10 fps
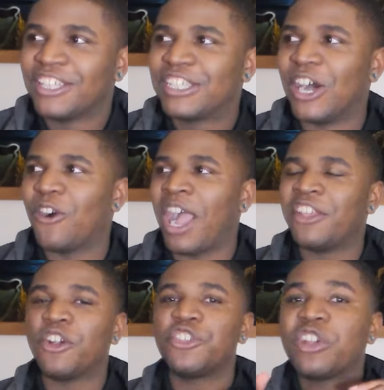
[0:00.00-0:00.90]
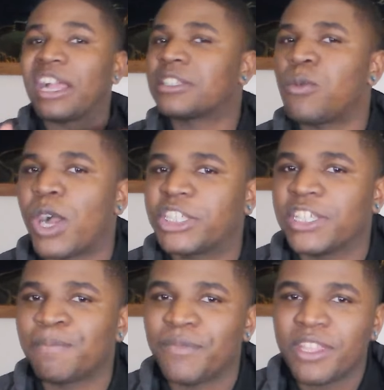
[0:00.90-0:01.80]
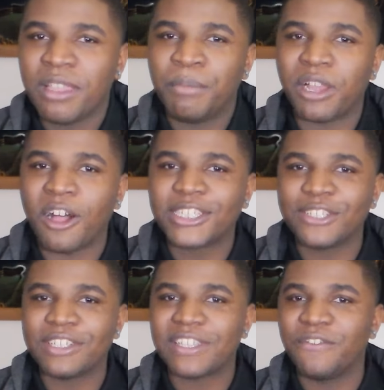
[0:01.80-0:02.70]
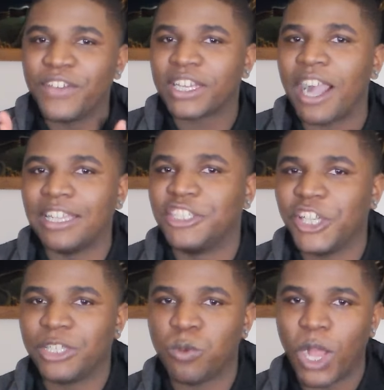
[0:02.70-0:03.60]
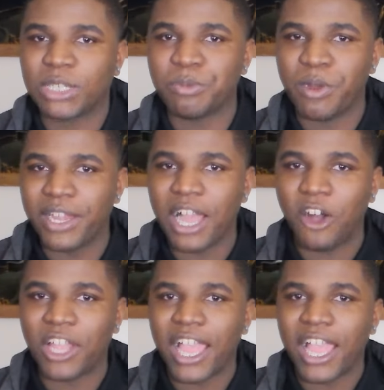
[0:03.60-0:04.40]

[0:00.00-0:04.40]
So I know you guys are watching, but also this is VidCon judge watching me right now.